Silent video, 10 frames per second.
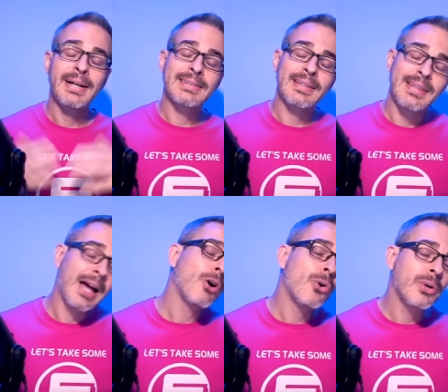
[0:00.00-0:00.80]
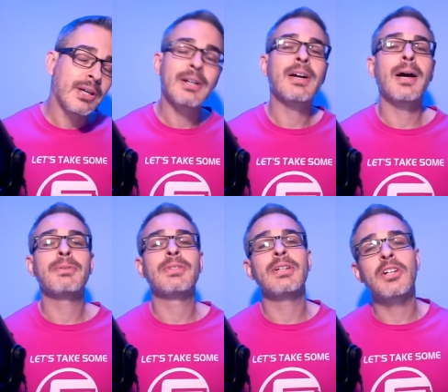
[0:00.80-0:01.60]
But now now, here
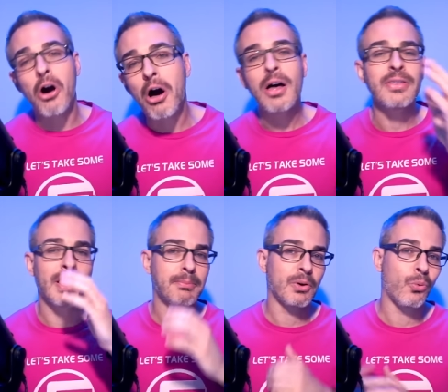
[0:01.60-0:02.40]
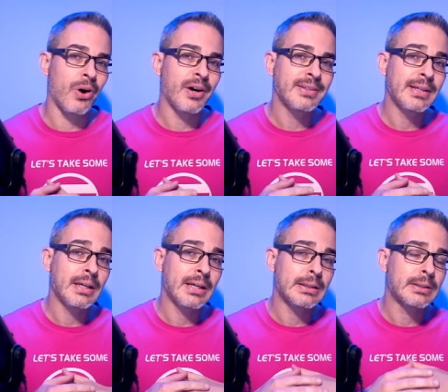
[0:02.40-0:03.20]
comes the con number one,
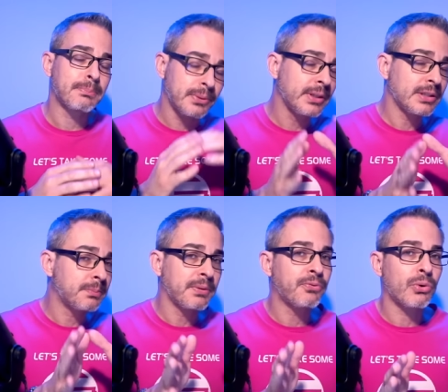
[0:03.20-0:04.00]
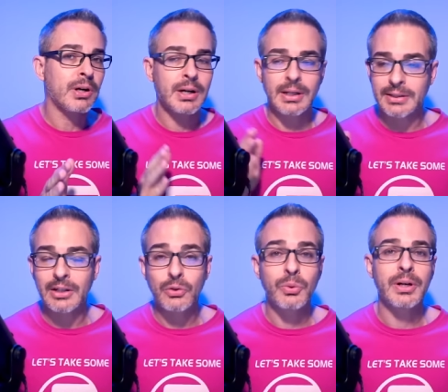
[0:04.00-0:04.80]
and please, before I
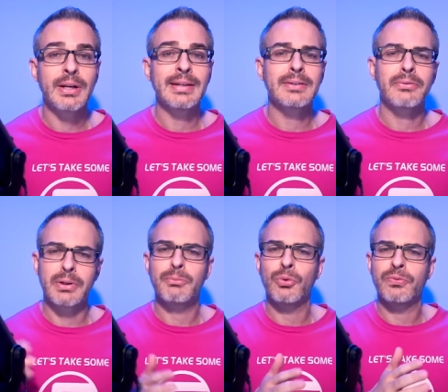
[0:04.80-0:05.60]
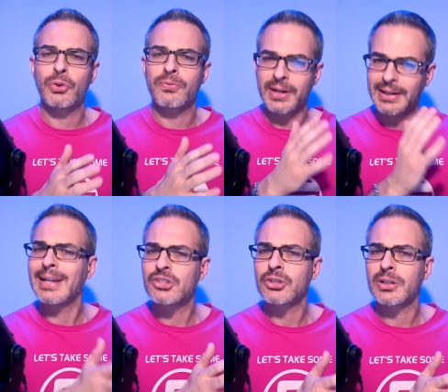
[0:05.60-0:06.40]
tell you what it is, remove your
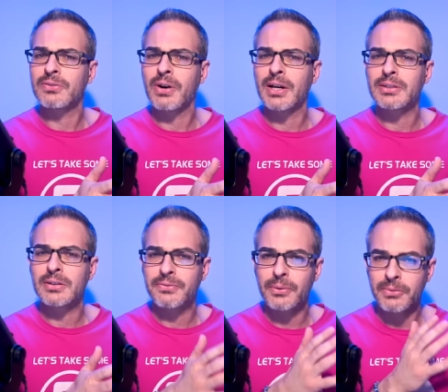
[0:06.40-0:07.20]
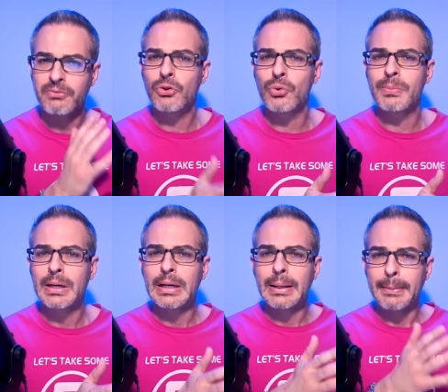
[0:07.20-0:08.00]
financial advisor from the
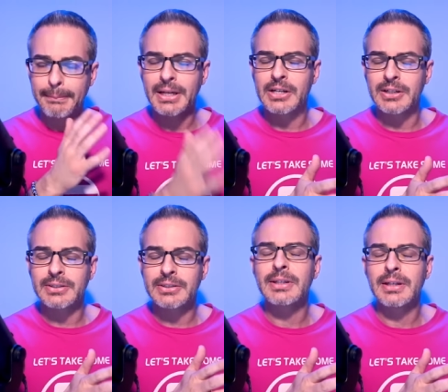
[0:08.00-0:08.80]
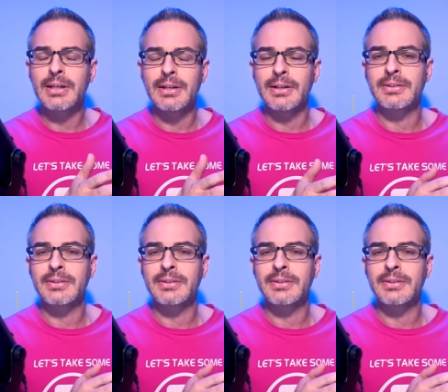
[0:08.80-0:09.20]
room, because it